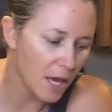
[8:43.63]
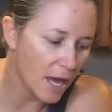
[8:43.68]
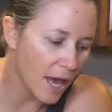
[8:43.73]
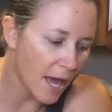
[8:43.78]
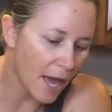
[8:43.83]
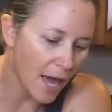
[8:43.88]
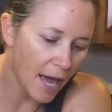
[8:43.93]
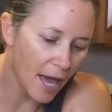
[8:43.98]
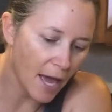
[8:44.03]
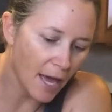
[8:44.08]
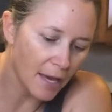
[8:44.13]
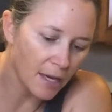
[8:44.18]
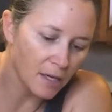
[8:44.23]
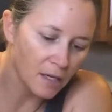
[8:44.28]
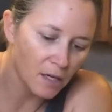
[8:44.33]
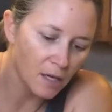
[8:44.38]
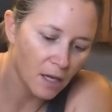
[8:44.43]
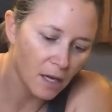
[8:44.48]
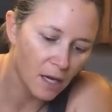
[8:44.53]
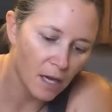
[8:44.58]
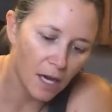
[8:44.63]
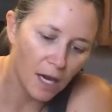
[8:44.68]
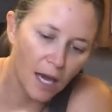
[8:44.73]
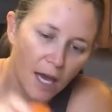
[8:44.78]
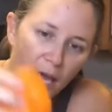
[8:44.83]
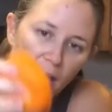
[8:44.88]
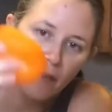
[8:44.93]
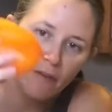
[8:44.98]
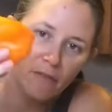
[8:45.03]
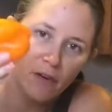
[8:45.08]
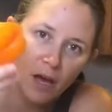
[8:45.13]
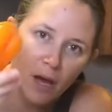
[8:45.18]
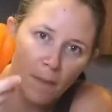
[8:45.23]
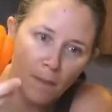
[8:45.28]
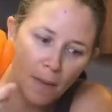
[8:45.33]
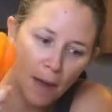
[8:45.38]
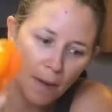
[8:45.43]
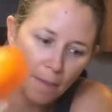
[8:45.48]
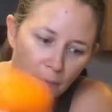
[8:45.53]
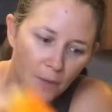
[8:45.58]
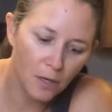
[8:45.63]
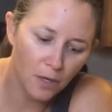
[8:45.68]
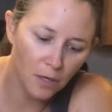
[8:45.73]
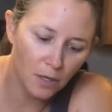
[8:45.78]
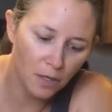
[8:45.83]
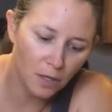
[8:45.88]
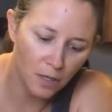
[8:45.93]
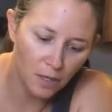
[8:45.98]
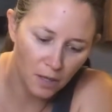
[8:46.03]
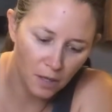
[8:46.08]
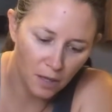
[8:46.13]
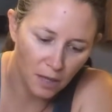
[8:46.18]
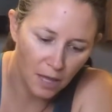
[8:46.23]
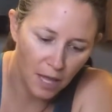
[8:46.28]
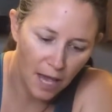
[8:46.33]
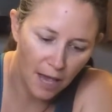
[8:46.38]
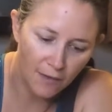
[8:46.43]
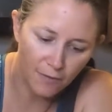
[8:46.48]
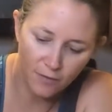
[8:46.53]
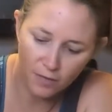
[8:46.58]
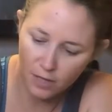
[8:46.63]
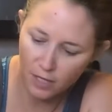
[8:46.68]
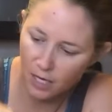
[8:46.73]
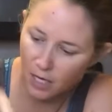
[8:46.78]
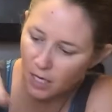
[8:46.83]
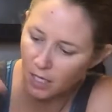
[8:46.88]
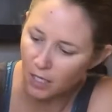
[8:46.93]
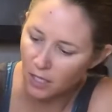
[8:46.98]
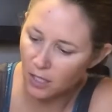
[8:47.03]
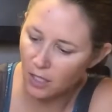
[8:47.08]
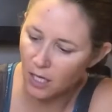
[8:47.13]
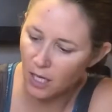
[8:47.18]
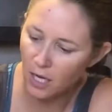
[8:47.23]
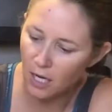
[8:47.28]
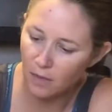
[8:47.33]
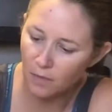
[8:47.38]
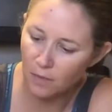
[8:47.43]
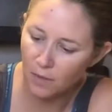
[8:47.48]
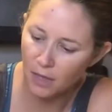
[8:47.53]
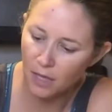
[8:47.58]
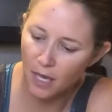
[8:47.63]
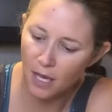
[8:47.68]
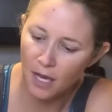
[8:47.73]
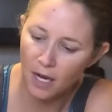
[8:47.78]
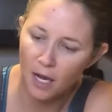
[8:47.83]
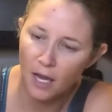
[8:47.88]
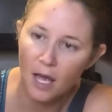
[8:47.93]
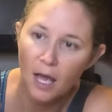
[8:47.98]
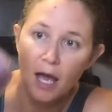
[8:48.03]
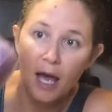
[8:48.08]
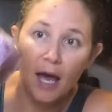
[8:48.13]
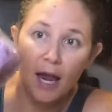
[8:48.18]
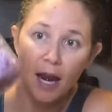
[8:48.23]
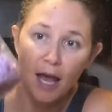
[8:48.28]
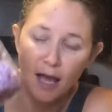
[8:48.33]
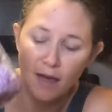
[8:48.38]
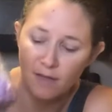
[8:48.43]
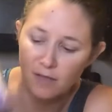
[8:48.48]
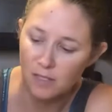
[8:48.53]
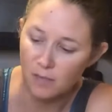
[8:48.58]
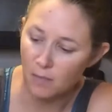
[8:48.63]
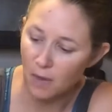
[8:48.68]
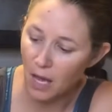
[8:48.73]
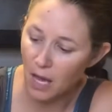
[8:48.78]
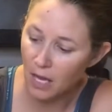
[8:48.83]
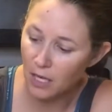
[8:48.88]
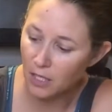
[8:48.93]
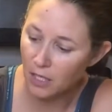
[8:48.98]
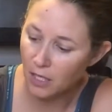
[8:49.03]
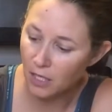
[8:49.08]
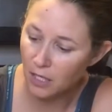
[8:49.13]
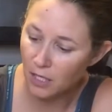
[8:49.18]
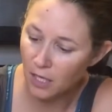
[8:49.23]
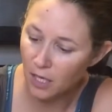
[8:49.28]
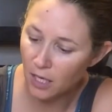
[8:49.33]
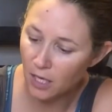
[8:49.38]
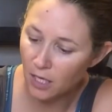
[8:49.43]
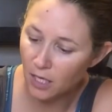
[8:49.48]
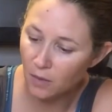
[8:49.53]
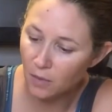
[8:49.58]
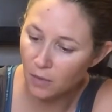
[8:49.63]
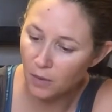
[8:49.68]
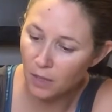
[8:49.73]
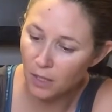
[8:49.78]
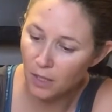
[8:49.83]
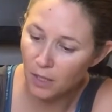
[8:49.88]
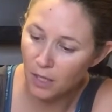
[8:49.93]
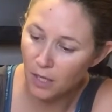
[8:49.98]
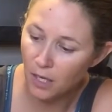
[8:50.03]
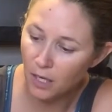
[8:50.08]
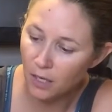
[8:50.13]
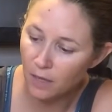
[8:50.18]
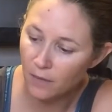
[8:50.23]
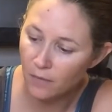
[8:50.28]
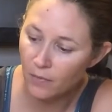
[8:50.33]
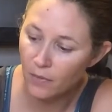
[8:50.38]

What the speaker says: and I have a pepper left that I could cut up in that, and I have some onion that I could put in there.